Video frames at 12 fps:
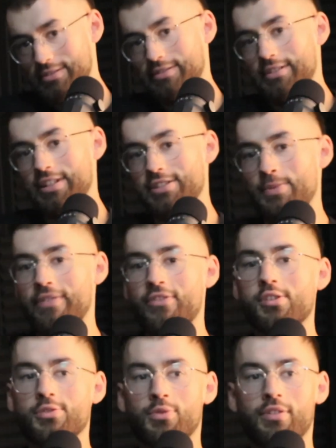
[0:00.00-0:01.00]
it's my
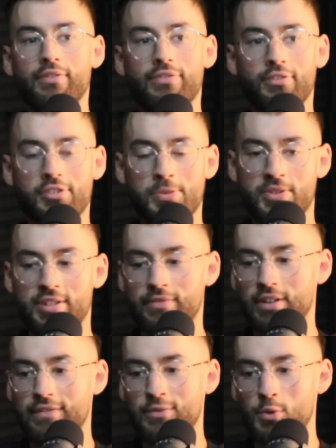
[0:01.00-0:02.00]
first one for a
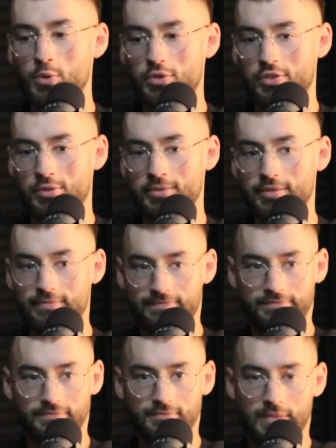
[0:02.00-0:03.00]
specific photo shoot.
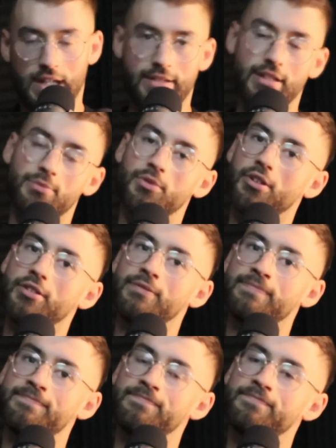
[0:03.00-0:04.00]
I did
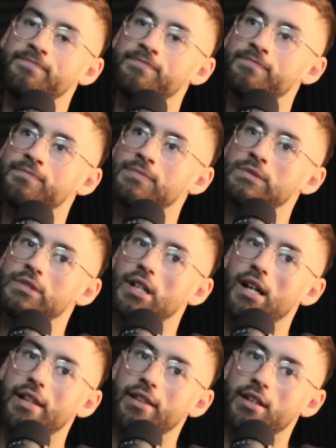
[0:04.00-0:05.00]
one.
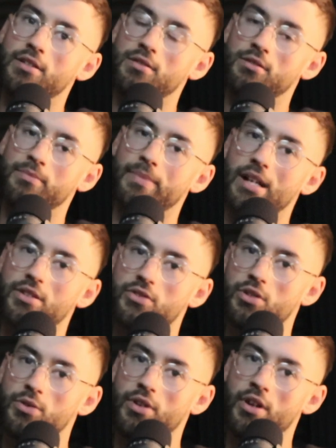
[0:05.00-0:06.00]
I think it's looking back
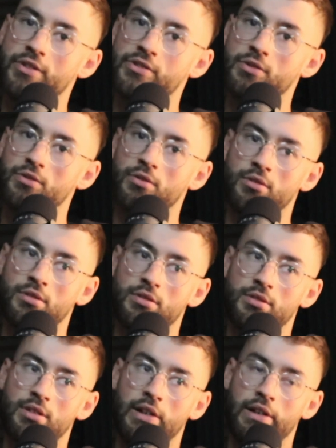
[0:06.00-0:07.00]
2 years ago.
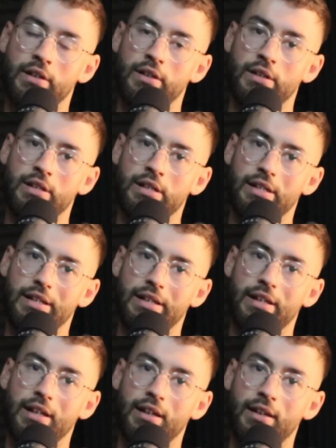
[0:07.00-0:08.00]

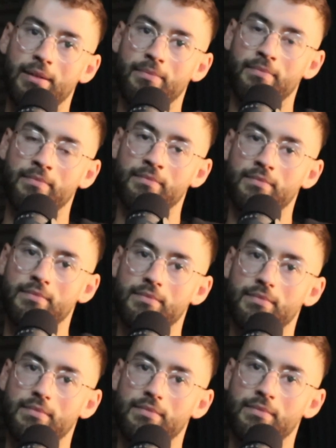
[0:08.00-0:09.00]

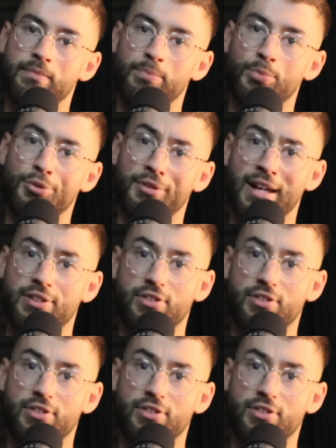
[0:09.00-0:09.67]
But I